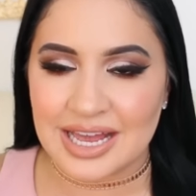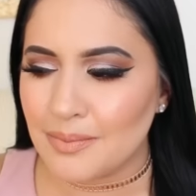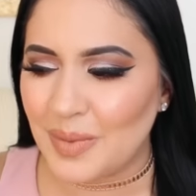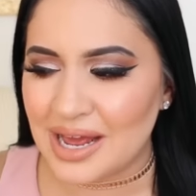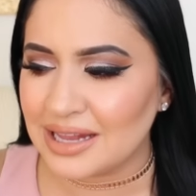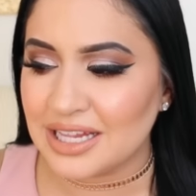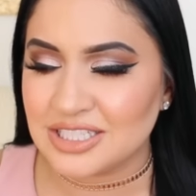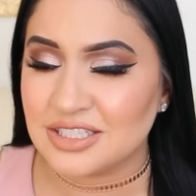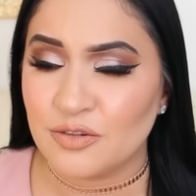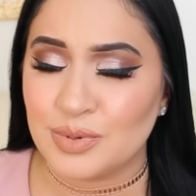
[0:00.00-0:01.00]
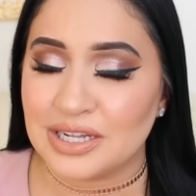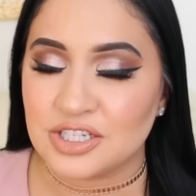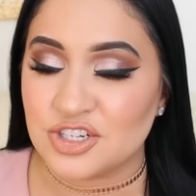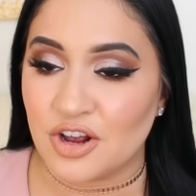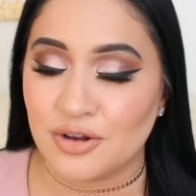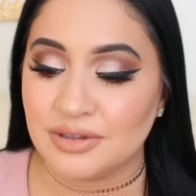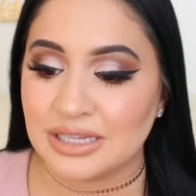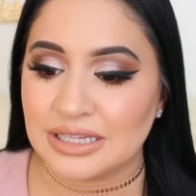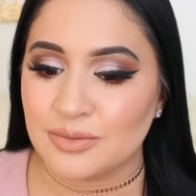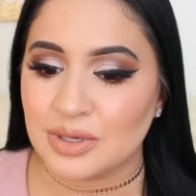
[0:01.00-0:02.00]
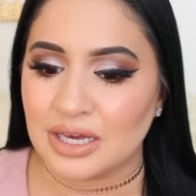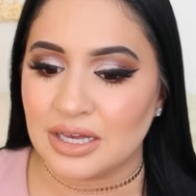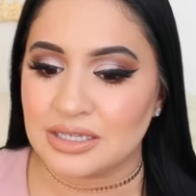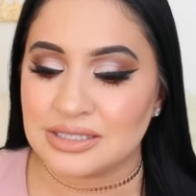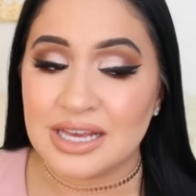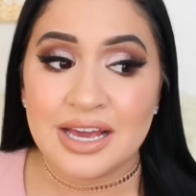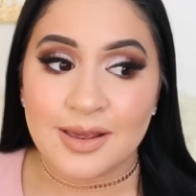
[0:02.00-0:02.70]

My eyelashes have been a struggle lately because